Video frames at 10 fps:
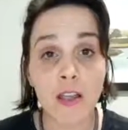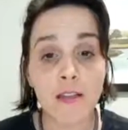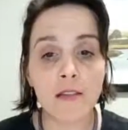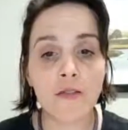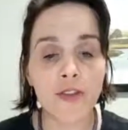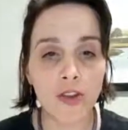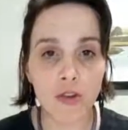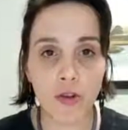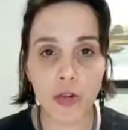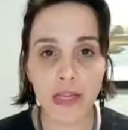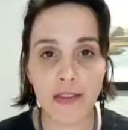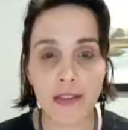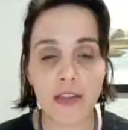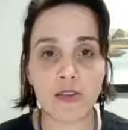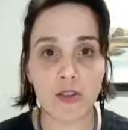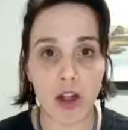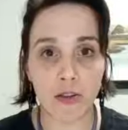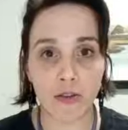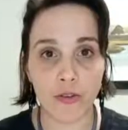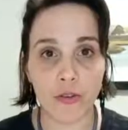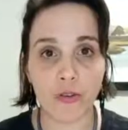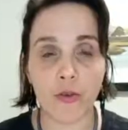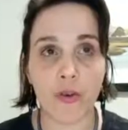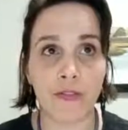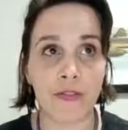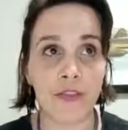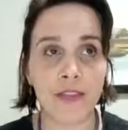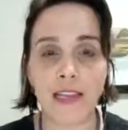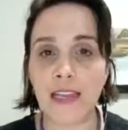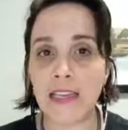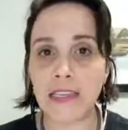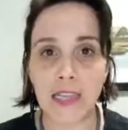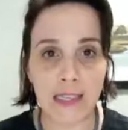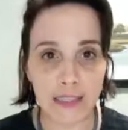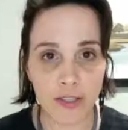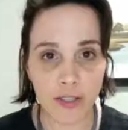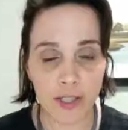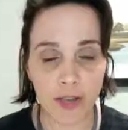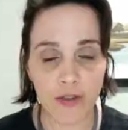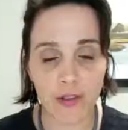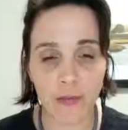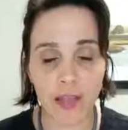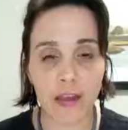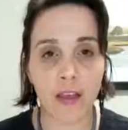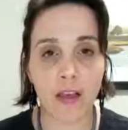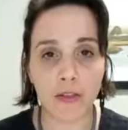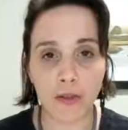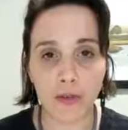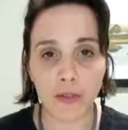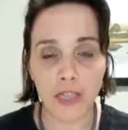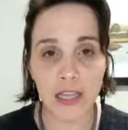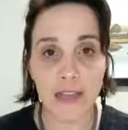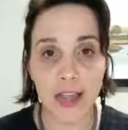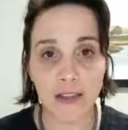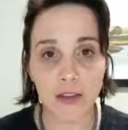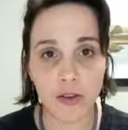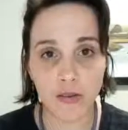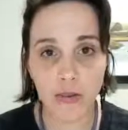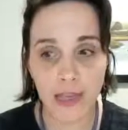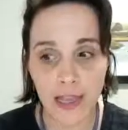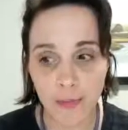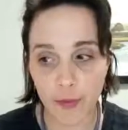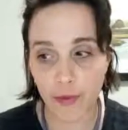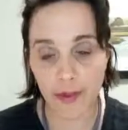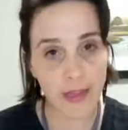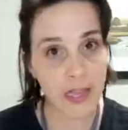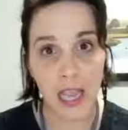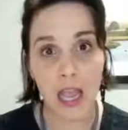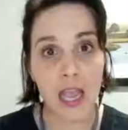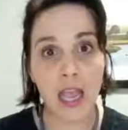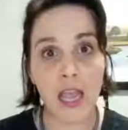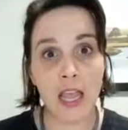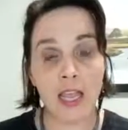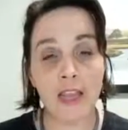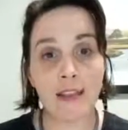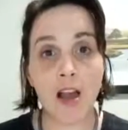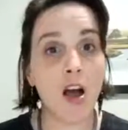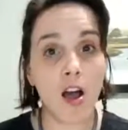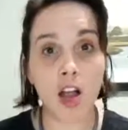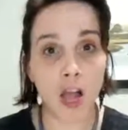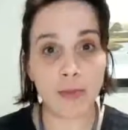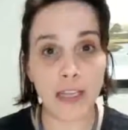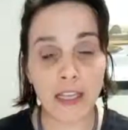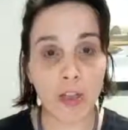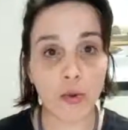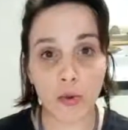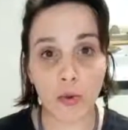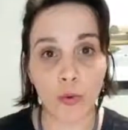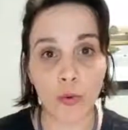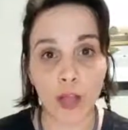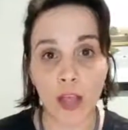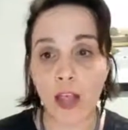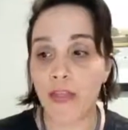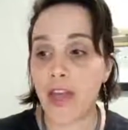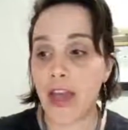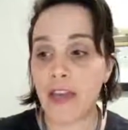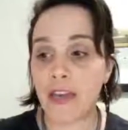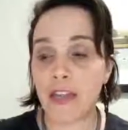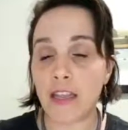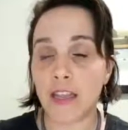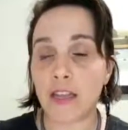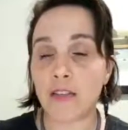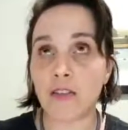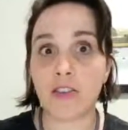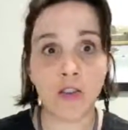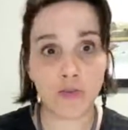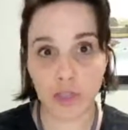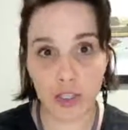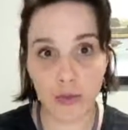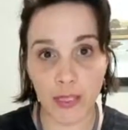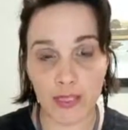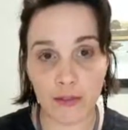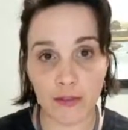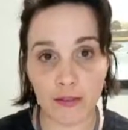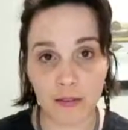So if you're going to see your doctor, or if you're seeing a dietitian or some kind of health coach that's asking you to read labels, it's all gobbledygoo, then don't do it.